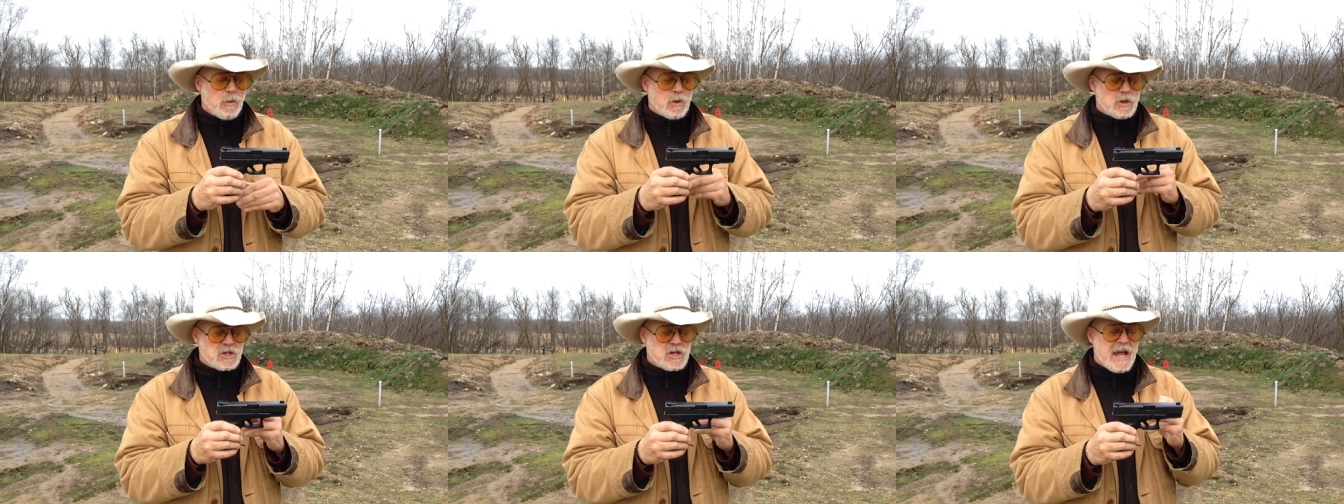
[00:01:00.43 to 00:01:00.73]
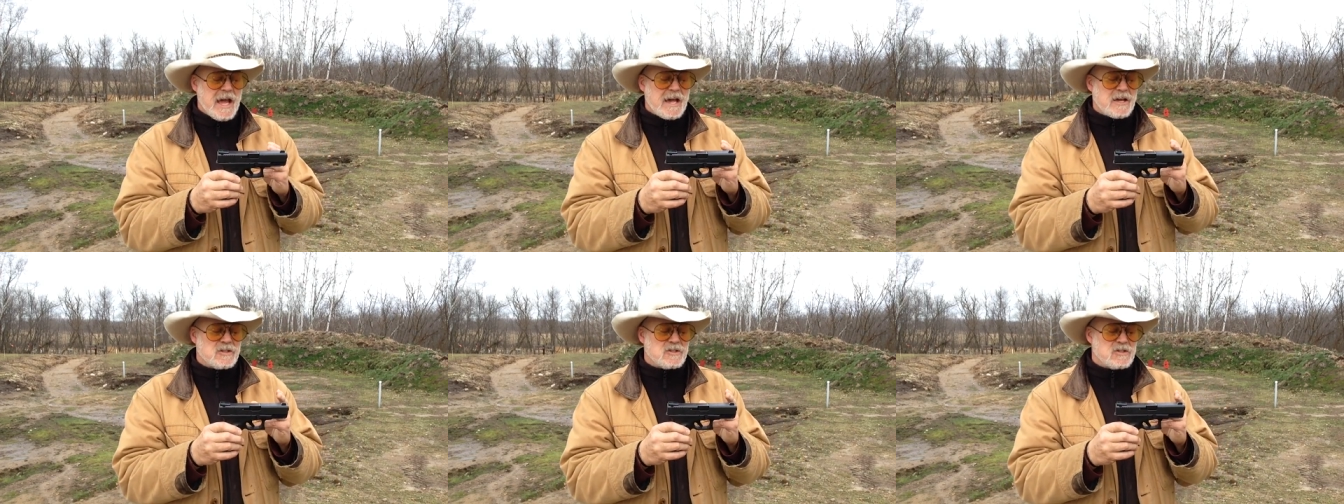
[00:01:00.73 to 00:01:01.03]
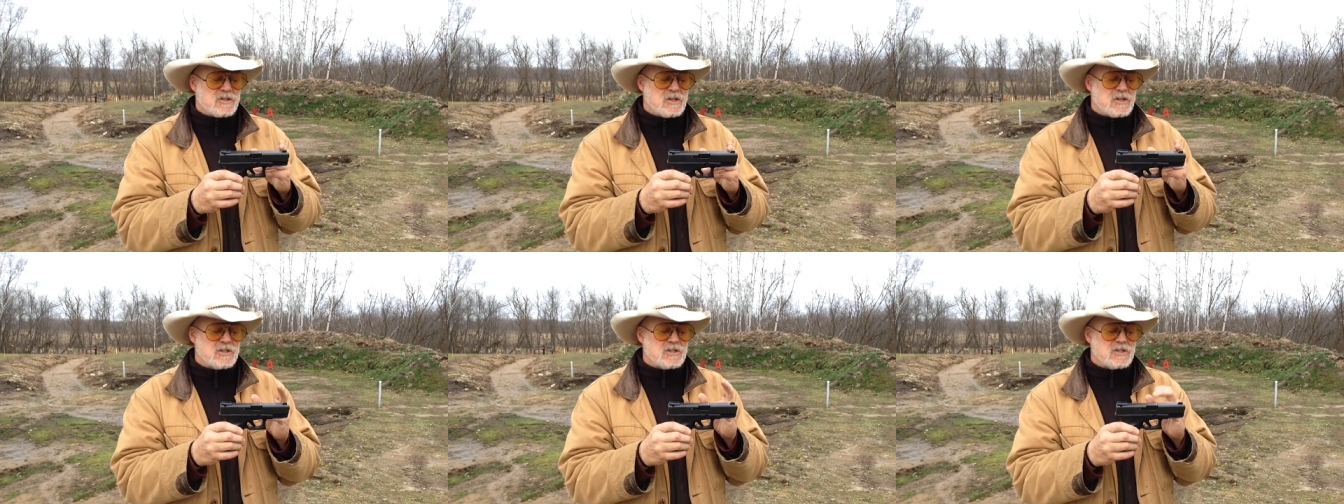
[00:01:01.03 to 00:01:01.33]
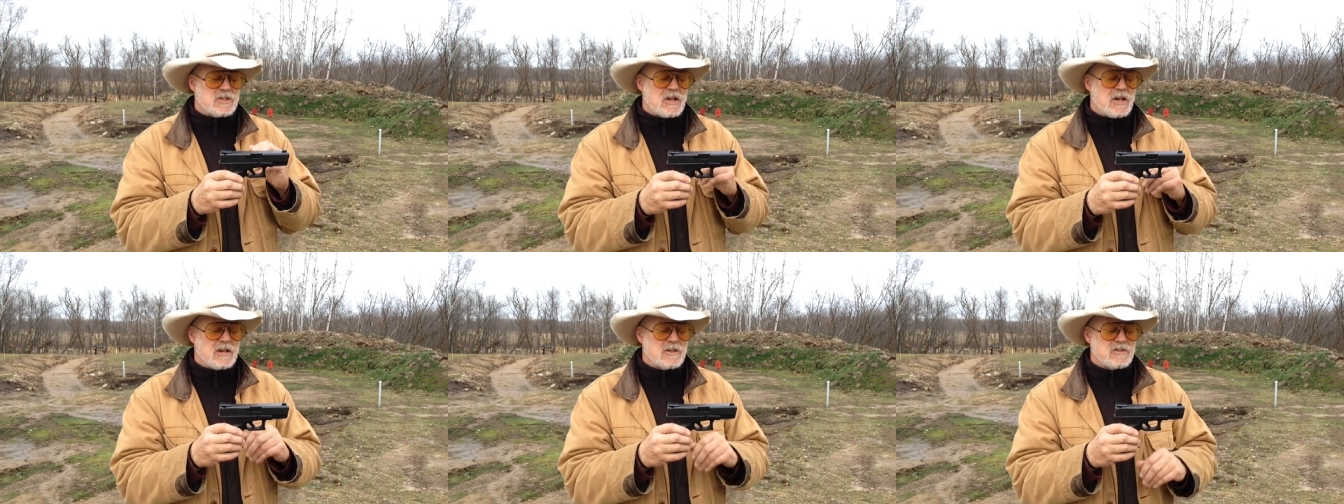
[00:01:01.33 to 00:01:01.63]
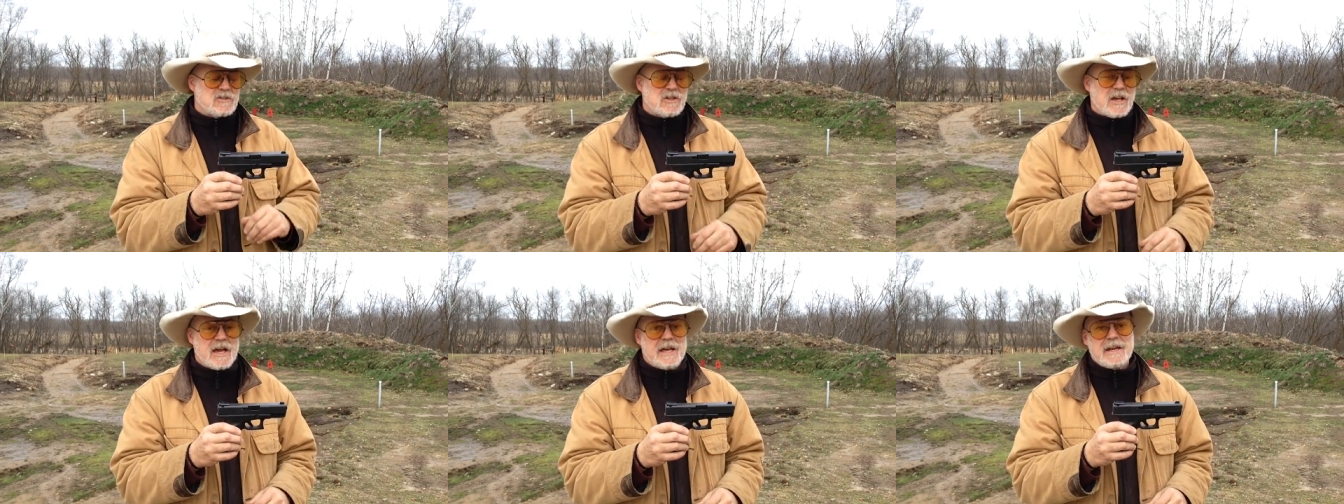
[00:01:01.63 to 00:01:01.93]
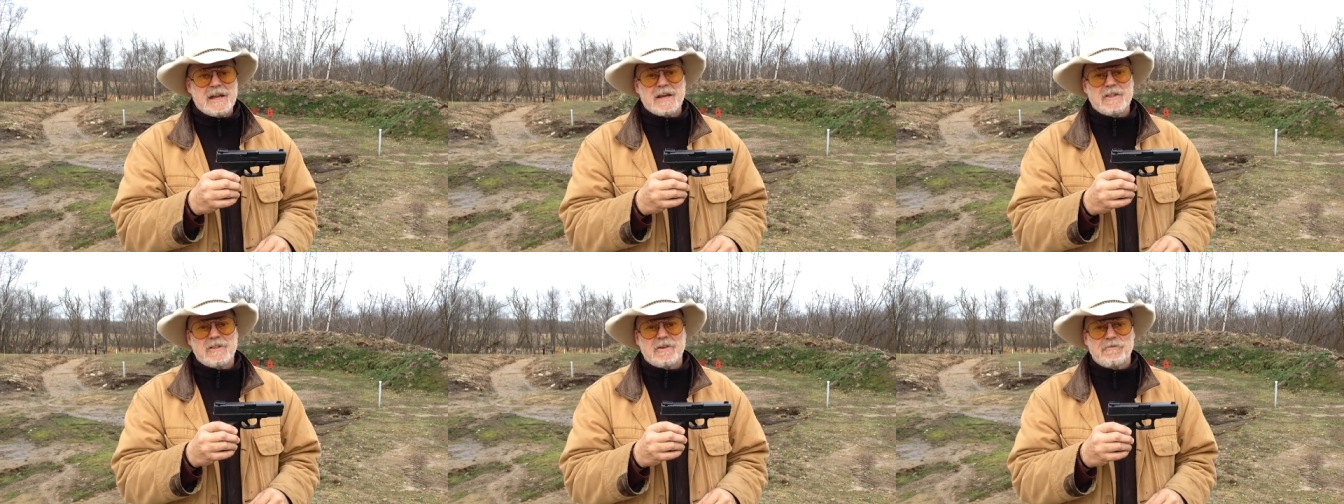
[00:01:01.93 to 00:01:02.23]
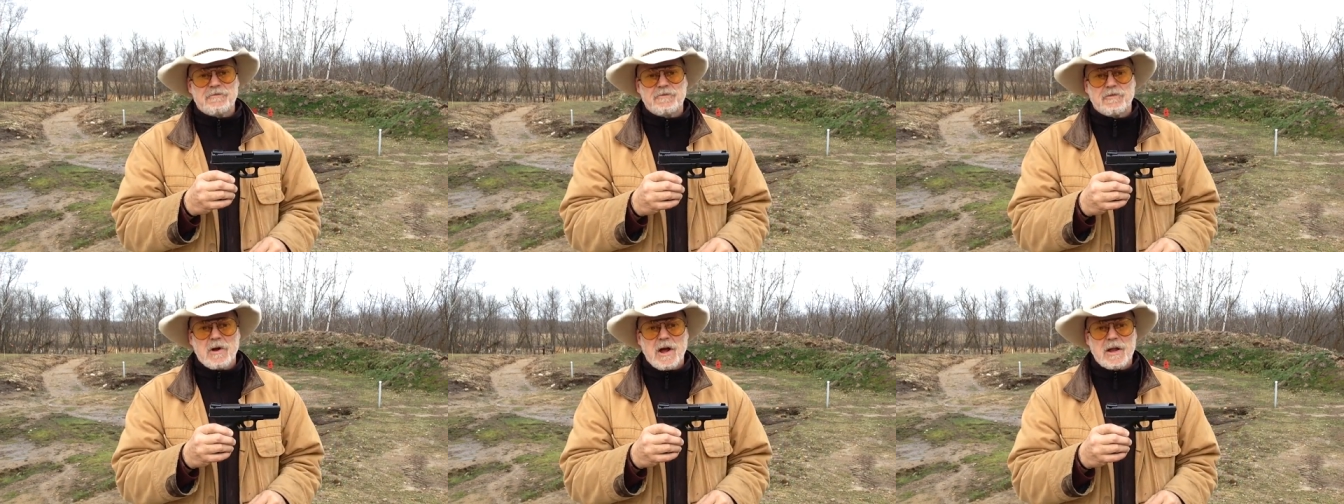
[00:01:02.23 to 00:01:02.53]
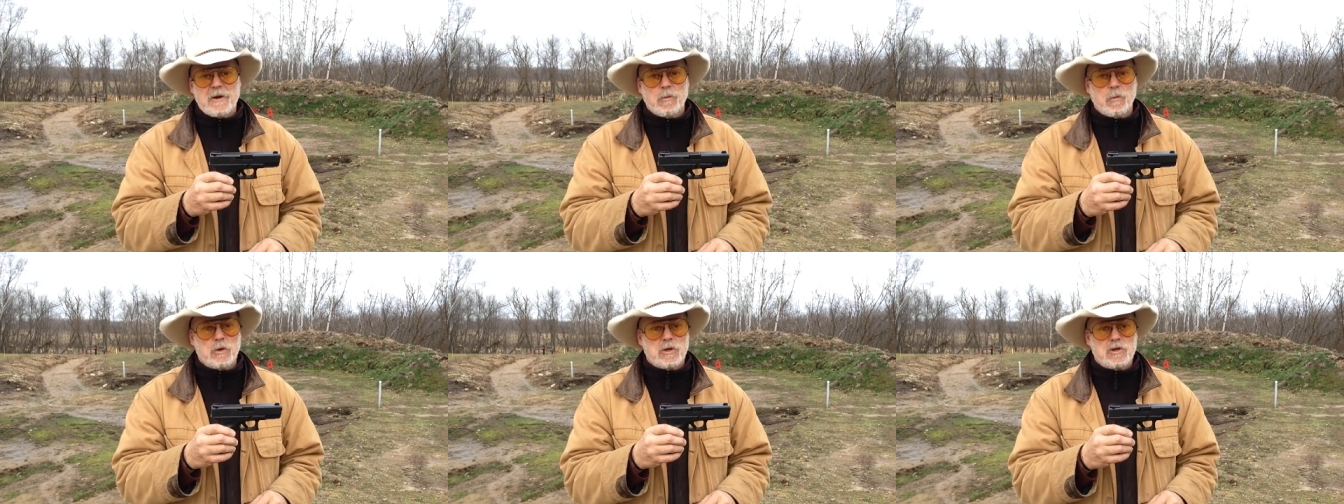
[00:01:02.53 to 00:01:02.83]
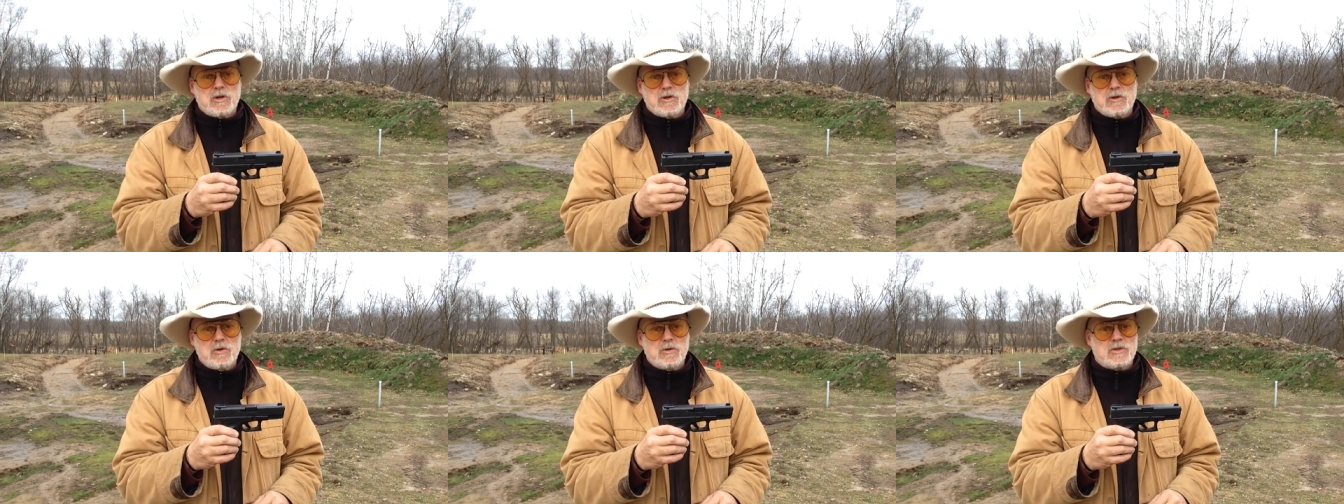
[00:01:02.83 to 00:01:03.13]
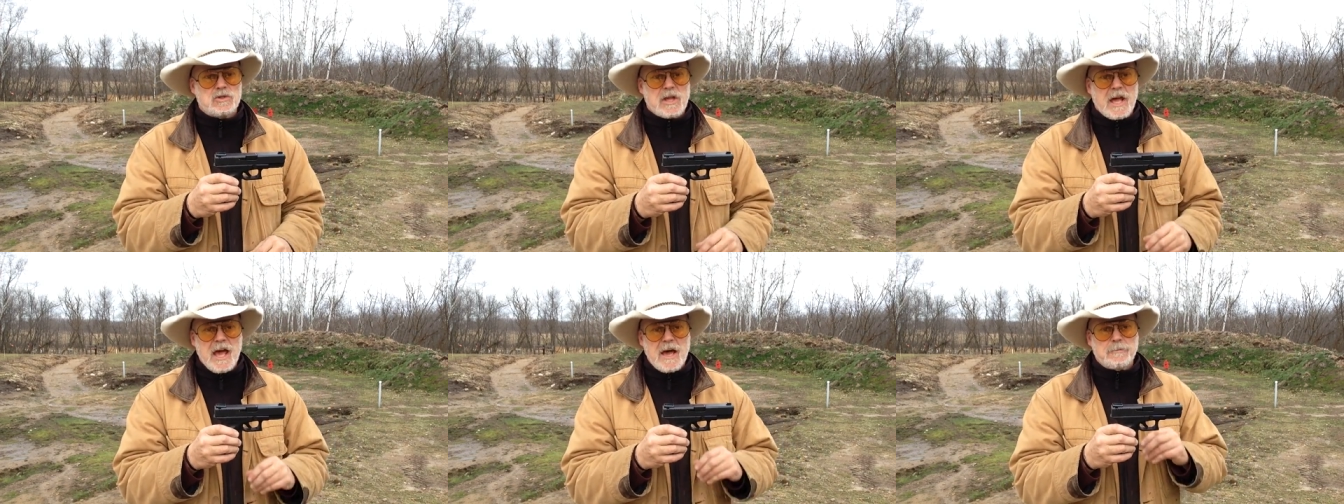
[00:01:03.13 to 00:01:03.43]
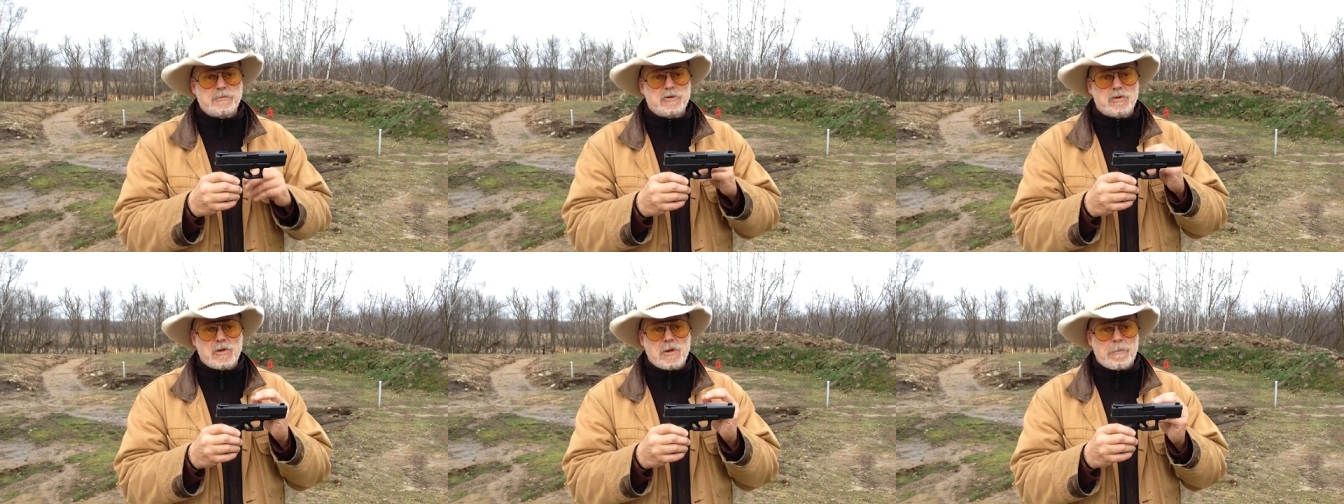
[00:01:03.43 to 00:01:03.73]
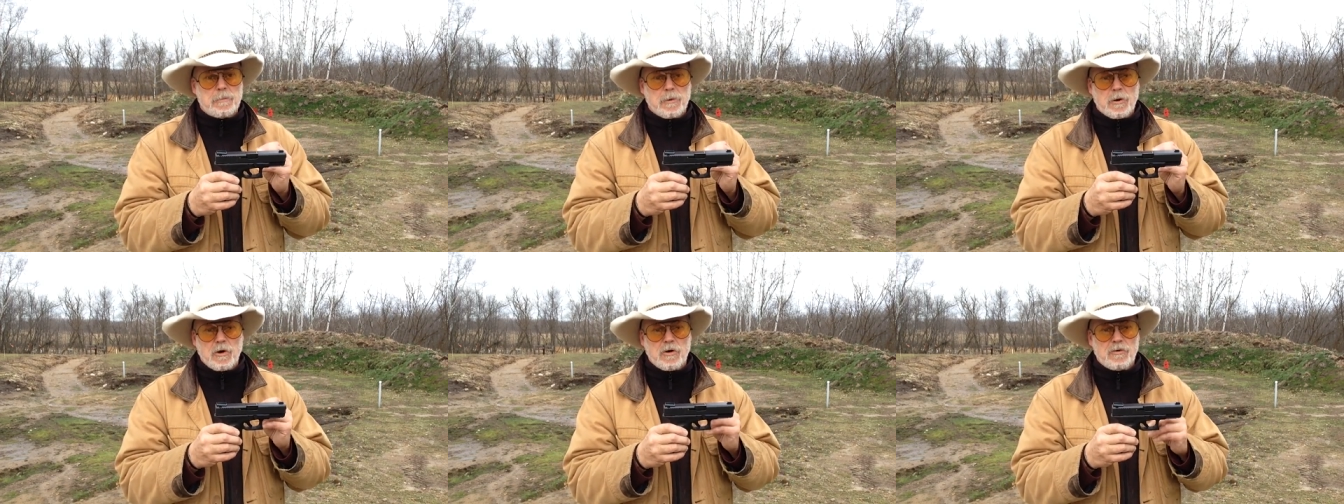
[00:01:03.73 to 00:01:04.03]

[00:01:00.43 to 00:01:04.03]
which has this sight on the front, which shoots absolutely